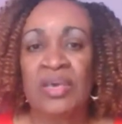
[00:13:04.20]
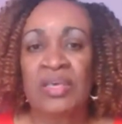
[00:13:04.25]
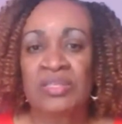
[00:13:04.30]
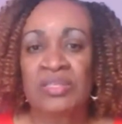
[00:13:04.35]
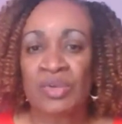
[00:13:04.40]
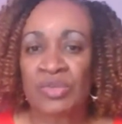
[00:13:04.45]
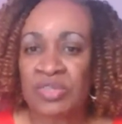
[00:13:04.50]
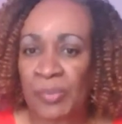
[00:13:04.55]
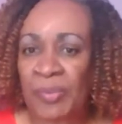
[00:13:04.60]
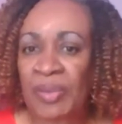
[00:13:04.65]

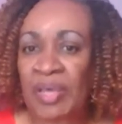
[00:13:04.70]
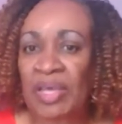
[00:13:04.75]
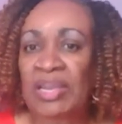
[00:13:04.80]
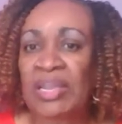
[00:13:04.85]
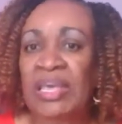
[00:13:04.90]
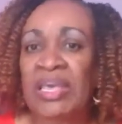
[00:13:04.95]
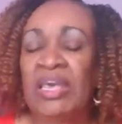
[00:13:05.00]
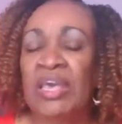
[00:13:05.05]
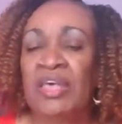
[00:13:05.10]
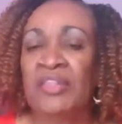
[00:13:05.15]
So
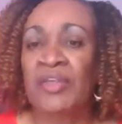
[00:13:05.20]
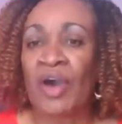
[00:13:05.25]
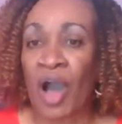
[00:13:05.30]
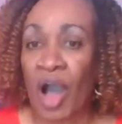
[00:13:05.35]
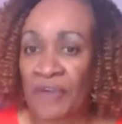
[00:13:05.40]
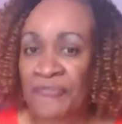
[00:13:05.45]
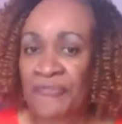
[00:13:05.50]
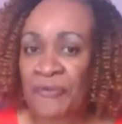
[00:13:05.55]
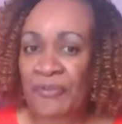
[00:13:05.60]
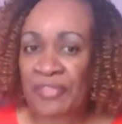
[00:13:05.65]
typically the
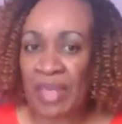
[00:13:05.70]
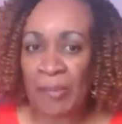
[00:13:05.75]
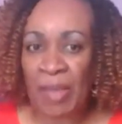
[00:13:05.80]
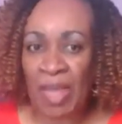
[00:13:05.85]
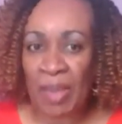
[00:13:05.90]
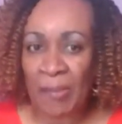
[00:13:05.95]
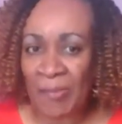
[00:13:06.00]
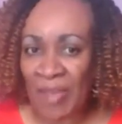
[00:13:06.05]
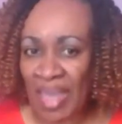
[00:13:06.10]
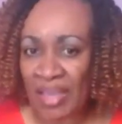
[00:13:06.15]
offer they
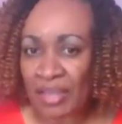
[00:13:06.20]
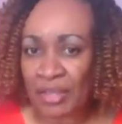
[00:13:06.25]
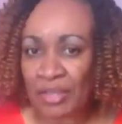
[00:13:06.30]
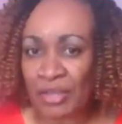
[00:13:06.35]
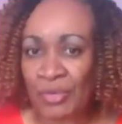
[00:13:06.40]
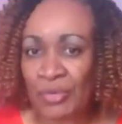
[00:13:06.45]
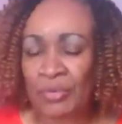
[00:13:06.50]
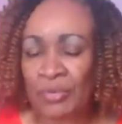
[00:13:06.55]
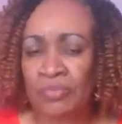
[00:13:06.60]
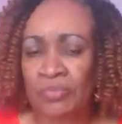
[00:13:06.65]
may make
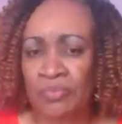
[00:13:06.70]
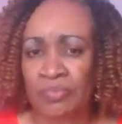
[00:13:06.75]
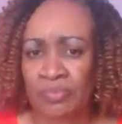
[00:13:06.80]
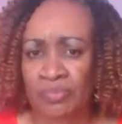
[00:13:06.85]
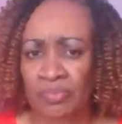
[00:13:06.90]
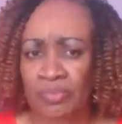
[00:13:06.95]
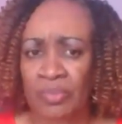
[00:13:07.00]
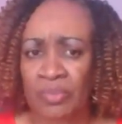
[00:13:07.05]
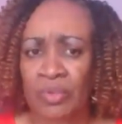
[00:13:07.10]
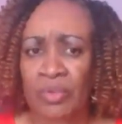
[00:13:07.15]
you
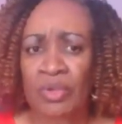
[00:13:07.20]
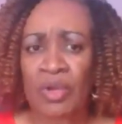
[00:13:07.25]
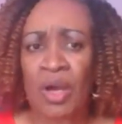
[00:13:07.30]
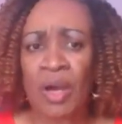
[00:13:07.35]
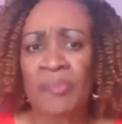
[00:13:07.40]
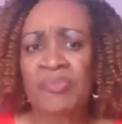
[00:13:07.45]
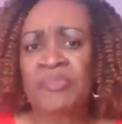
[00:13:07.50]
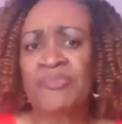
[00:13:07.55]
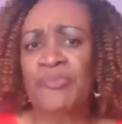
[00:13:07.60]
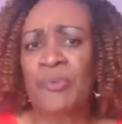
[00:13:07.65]

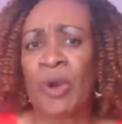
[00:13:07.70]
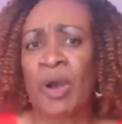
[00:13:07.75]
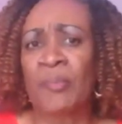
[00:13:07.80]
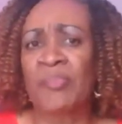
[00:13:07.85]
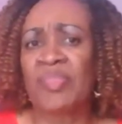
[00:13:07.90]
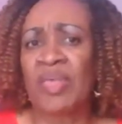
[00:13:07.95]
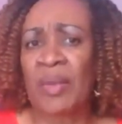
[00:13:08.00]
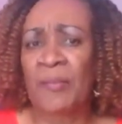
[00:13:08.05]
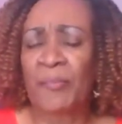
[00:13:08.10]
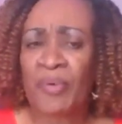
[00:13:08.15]
comes from
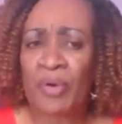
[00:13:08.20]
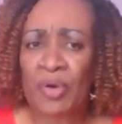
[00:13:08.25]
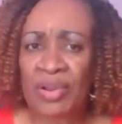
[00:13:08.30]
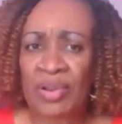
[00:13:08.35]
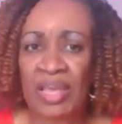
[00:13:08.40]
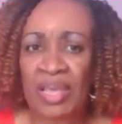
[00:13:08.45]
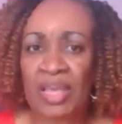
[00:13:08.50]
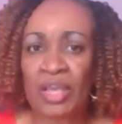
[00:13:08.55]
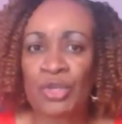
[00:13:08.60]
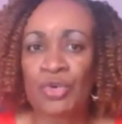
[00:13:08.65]
them
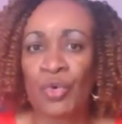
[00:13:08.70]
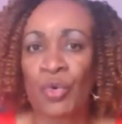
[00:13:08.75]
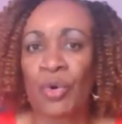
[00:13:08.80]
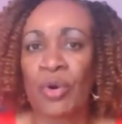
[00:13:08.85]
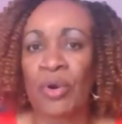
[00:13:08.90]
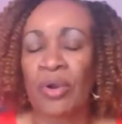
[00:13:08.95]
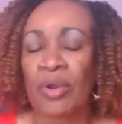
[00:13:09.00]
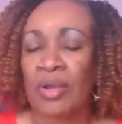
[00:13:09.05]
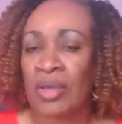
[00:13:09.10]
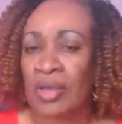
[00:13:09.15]
pulling
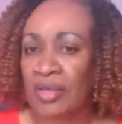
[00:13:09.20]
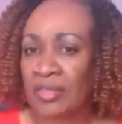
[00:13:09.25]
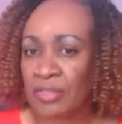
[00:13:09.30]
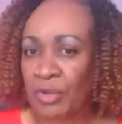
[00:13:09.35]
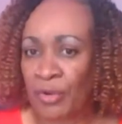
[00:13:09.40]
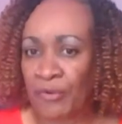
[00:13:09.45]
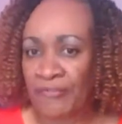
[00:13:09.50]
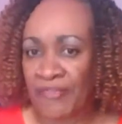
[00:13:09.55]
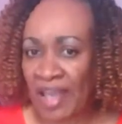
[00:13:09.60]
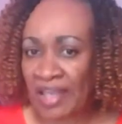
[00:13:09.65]
your
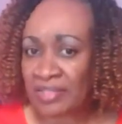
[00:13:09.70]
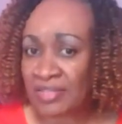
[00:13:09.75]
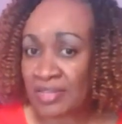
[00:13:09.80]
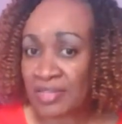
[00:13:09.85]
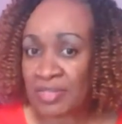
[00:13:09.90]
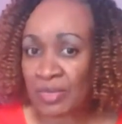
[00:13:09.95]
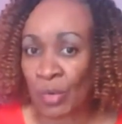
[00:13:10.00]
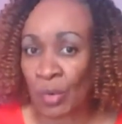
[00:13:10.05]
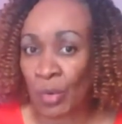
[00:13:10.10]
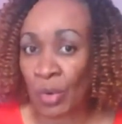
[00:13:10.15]

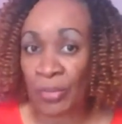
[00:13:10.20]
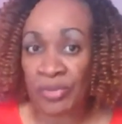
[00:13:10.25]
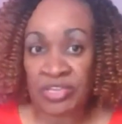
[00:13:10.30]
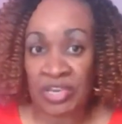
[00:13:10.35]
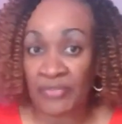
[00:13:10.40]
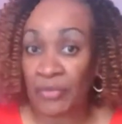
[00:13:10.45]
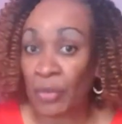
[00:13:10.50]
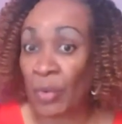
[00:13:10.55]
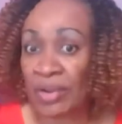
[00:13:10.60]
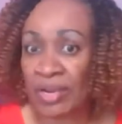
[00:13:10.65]
VantageScore,
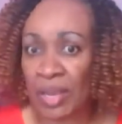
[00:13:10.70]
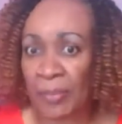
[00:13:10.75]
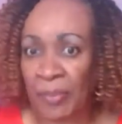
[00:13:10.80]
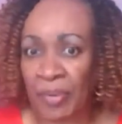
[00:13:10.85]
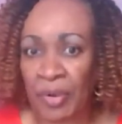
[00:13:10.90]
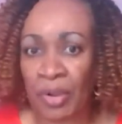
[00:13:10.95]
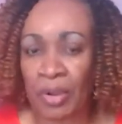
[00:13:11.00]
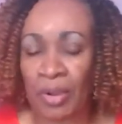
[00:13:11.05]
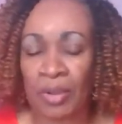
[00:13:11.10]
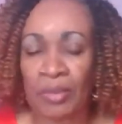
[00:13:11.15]
whichever one they
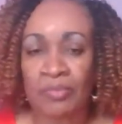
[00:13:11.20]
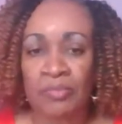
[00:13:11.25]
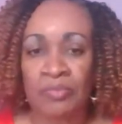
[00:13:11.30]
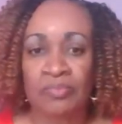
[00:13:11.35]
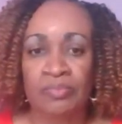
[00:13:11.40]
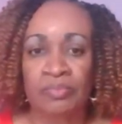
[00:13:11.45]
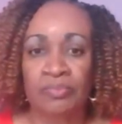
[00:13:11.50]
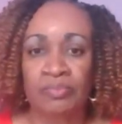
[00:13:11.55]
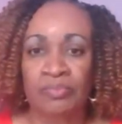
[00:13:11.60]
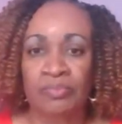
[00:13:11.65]
pull,
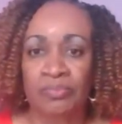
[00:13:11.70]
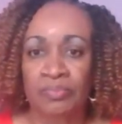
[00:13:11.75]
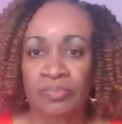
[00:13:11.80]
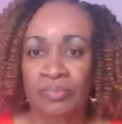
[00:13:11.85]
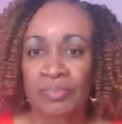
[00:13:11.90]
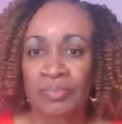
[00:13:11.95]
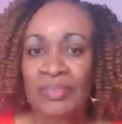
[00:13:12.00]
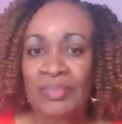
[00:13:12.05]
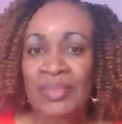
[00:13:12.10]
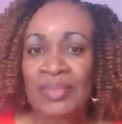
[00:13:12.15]

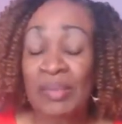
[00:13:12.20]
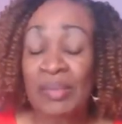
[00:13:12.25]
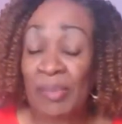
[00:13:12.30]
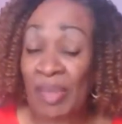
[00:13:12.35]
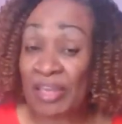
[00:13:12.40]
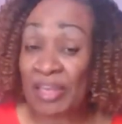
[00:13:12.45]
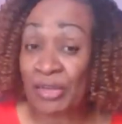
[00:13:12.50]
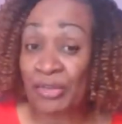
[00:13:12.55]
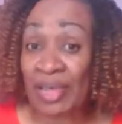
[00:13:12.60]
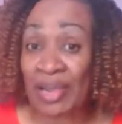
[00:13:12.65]
and they
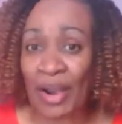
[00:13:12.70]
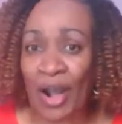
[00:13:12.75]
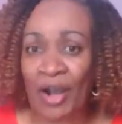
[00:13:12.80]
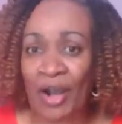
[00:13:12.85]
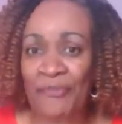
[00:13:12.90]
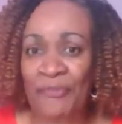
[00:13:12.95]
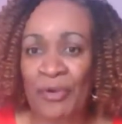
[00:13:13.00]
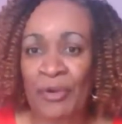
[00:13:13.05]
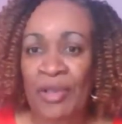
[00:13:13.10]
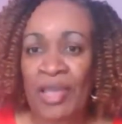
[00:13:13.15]
make you that
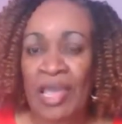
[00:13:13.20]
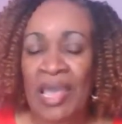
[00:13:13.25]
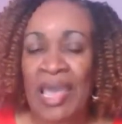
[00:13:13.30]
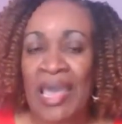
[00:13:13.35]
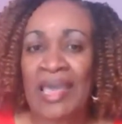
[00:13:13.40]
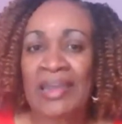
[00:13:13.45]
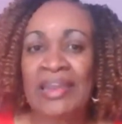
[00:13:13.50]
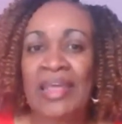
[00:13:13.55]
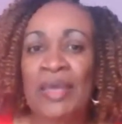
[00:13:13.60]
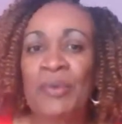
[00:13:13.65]
offer.
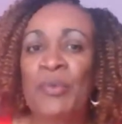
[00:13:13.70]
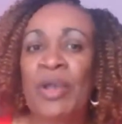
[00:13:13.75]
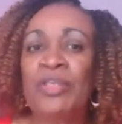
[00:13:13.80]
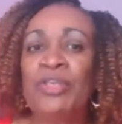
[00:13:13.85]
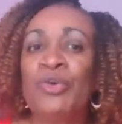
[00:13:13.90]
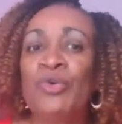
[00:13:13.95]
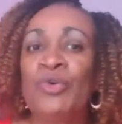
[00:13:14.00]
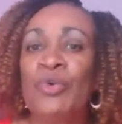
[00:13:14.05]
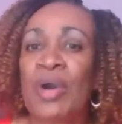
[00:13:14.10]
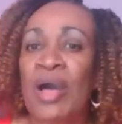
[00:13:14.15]
And then when
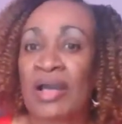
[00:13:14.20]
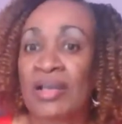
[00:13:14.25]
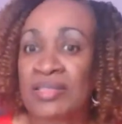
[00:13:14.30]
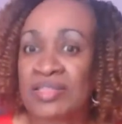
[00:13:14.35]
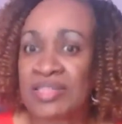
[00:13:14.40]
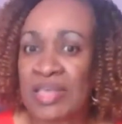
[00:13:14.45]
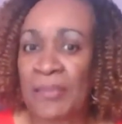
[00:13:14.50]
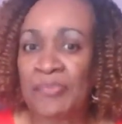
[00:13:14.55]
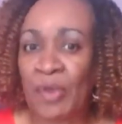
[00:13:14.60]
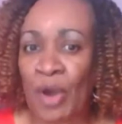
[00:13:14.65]
you
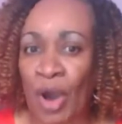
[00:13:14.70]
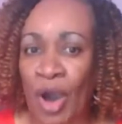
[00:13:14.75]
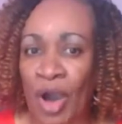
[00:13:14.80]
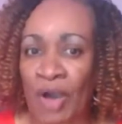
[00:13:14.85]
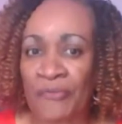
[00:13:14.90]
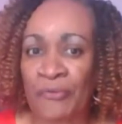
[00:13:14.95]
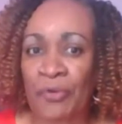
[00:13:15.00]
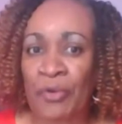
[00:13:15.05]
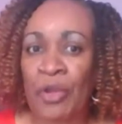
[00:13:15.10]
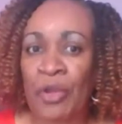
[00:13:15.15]
accept the
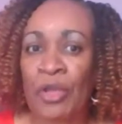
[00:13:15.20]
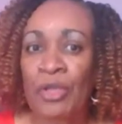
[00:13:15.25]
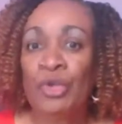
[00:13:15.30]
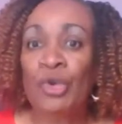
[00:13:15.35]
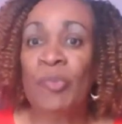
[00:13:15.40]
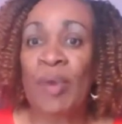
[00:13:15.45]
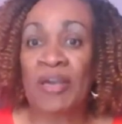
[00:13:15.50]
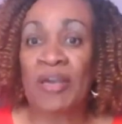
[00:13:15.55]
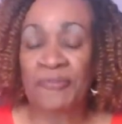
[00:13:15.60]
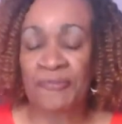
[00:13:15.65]
offer,
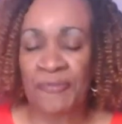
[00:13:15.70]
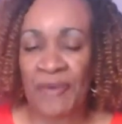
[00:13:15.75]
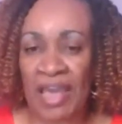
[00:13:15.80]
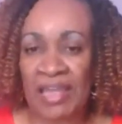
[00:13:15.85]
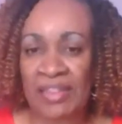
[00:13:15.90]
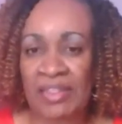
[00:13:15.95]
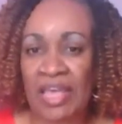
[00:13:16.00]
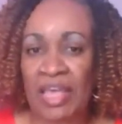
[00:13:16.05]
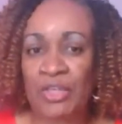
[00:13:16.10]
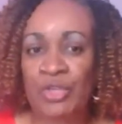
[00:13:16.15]
you might
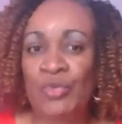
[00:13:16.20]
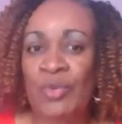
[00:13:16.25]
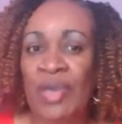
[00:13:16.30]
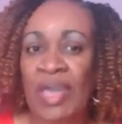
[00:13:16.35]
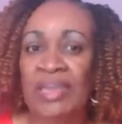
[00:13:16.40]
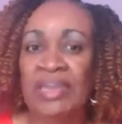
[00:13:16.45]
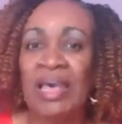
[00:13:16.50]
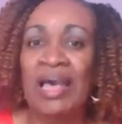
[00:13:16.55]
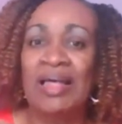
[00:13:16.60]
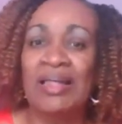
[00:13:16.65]
find that you
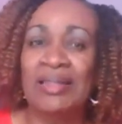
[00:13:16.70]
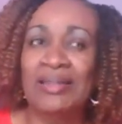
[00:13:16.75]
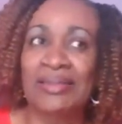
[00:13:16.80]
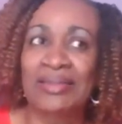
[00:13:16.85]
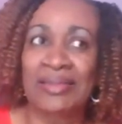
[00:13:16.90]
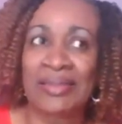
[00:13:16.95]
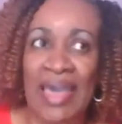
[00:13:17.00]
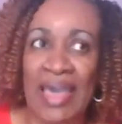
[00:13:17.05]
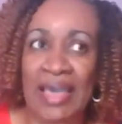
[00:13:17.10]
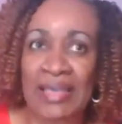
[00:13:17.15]
get
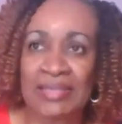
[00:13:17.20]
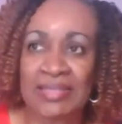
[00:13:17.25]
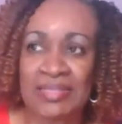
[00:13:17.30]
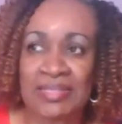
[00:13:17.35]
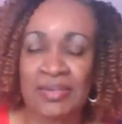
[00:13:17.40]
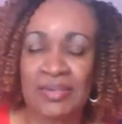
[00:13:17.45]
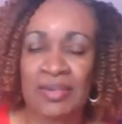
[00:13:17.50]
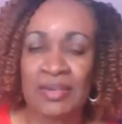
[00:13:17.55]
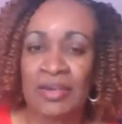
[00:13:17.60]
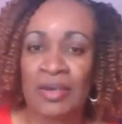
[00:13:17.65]

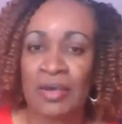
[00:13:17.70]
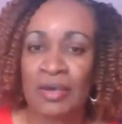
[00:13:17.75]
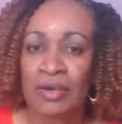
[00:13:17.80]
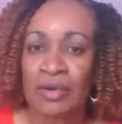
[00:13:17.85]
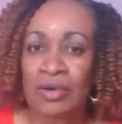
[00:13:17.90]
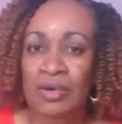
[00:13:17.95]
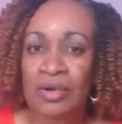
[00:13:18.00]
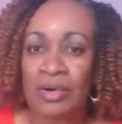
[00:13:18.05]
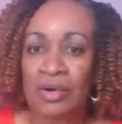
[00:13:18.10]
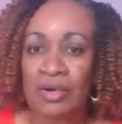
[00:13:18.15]
less
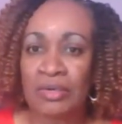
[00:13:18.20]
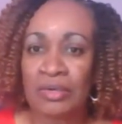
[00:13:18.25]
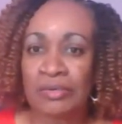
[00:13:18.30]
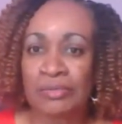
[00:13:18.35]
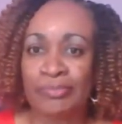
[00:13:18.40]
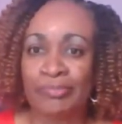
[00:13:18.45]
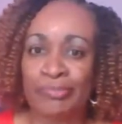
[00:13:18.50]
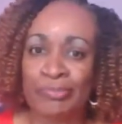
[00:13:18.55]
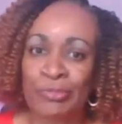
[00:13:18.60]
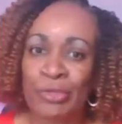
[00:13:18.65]

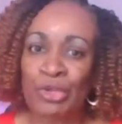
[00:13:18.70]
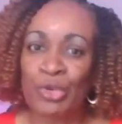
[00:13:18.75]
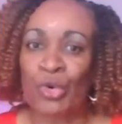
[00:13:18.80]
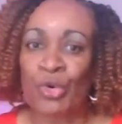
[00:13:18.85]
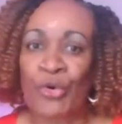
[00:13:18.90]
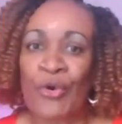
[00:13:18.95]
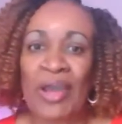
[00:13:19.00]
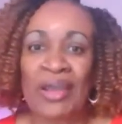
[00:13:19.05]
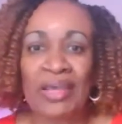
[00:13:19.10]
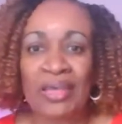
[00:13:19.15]

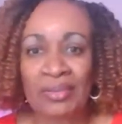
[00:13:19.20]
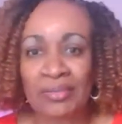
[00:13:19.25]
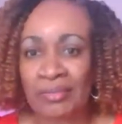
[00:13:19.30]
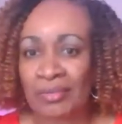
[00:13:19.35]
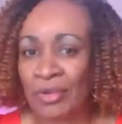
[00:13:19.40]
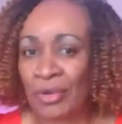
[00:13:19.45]
credit,